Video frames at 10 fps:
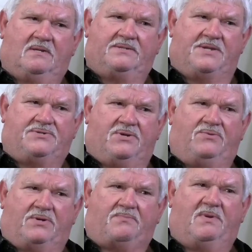that
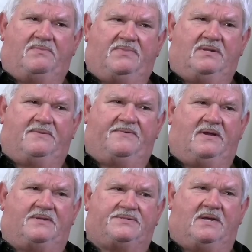Junior spun Billy
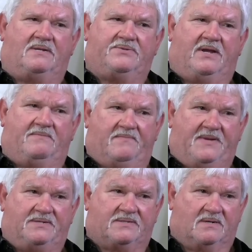France out driving the
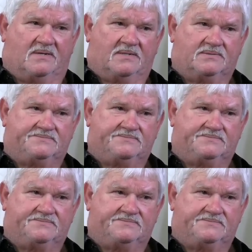pace car.